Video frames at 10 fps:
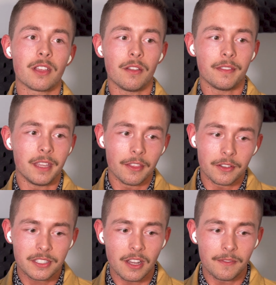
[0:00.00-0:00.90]
all the other
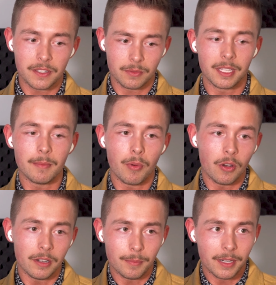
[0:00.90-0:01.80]
stuff is really
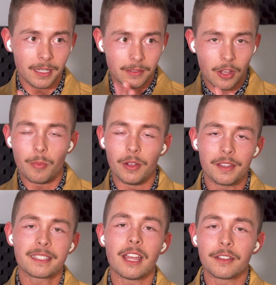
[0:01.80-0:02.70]
important, but it all
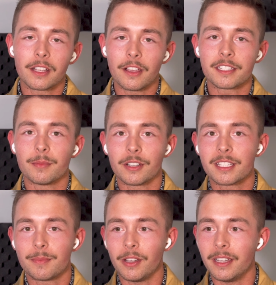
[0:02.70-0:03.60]
boils down to customer
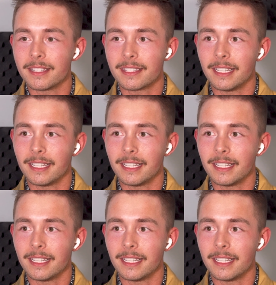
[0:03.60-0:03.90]
experience.